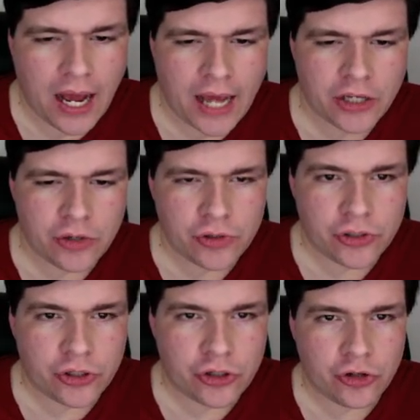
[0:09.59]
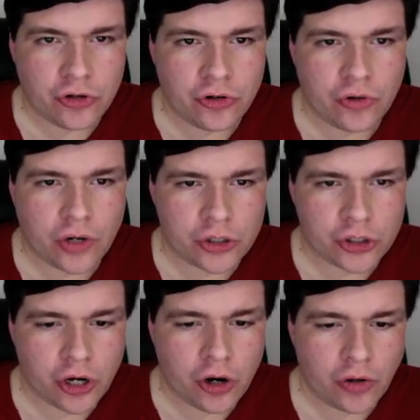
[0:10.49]
I used to do a
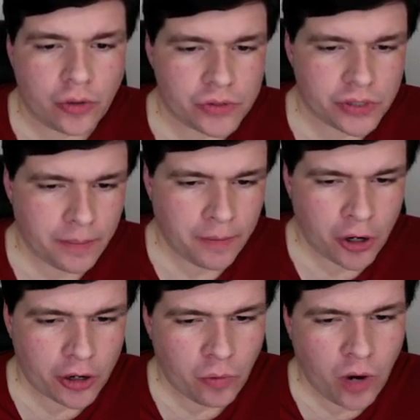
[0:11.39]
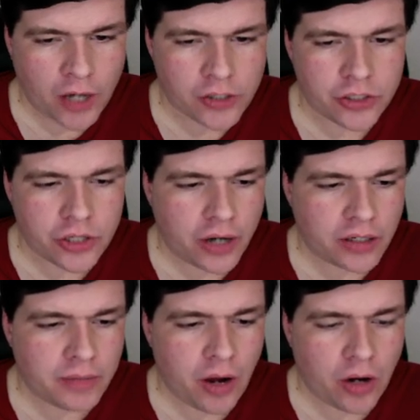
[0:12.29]
show that was like a market watch that talked
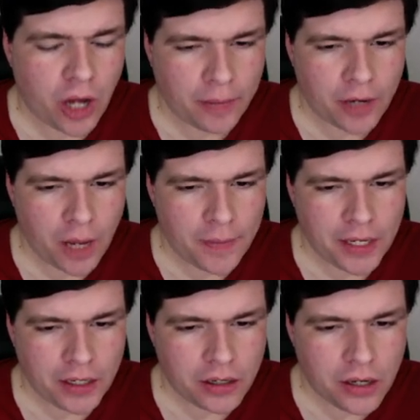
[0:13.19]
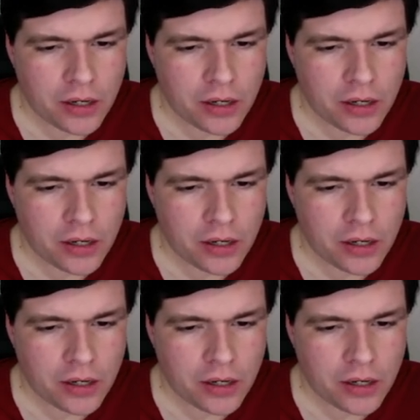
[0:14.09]
about upcoming